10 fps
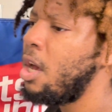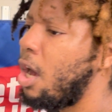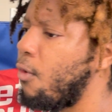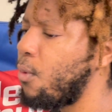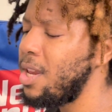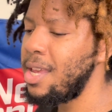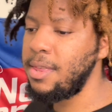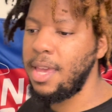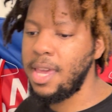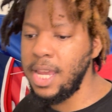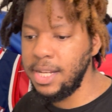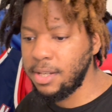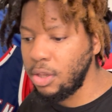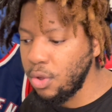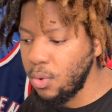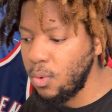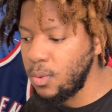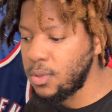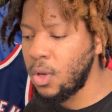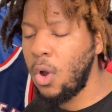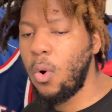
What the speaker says: of we need the Heat to lose